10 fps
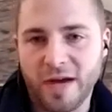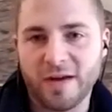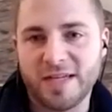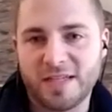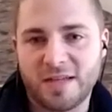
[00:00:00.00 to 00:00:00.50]

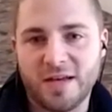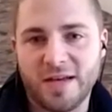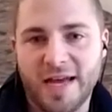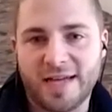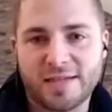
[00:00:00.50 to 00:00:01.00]
where is
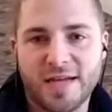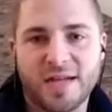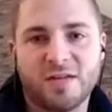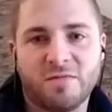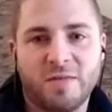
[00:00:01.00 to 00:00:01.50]
the
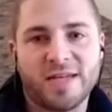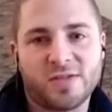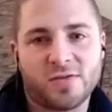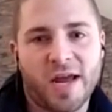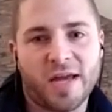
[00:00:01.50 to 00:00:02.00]
extent of my
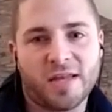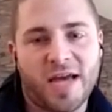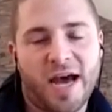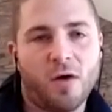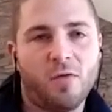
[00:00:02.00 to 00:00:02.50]
strength?
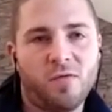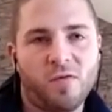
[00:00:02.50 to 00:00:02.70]
How